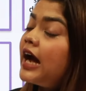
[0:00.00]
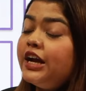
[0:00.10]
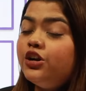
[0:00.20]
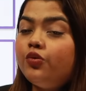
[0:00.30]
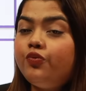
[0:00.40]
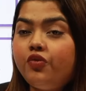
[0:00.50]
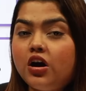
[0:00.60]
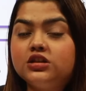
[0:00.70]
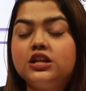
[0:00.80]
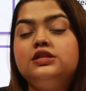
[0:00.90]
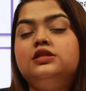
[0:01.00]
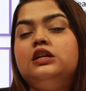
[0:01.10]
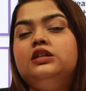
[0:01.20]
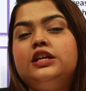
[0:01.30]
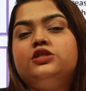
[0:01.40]
kind of functions
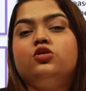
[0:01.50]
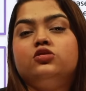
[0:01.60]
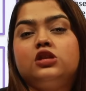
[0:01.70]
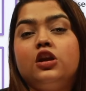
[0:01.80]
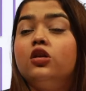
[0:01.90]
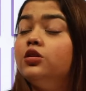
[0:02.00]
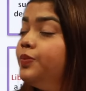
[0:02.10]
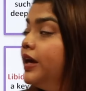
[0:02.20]
that testosterone